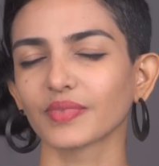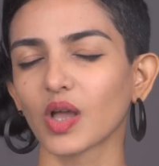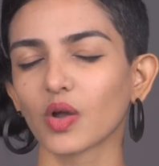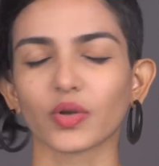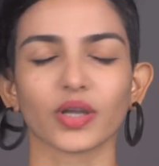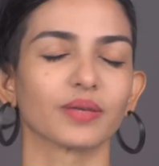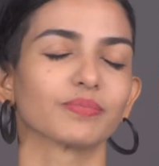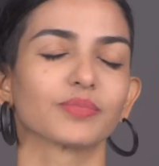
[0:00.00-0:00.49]

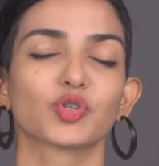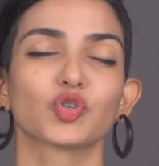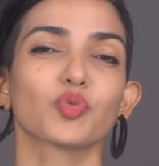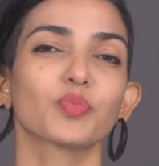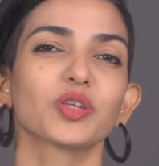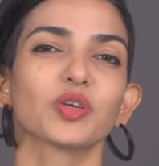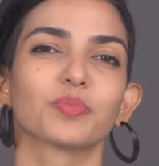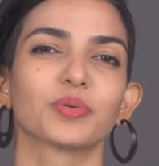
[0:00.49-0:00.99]
okay, too
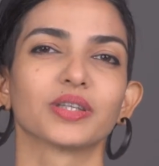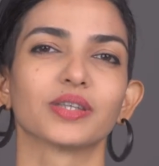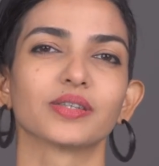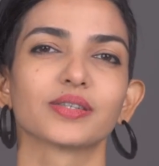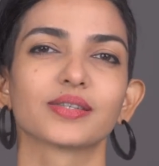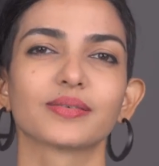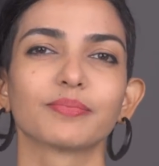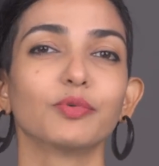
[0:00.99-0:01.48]
many
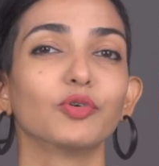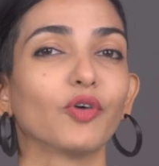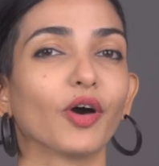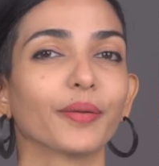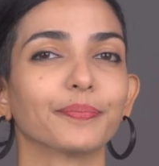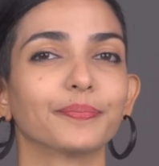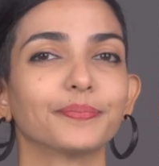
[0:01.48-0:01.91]
opinions, move on.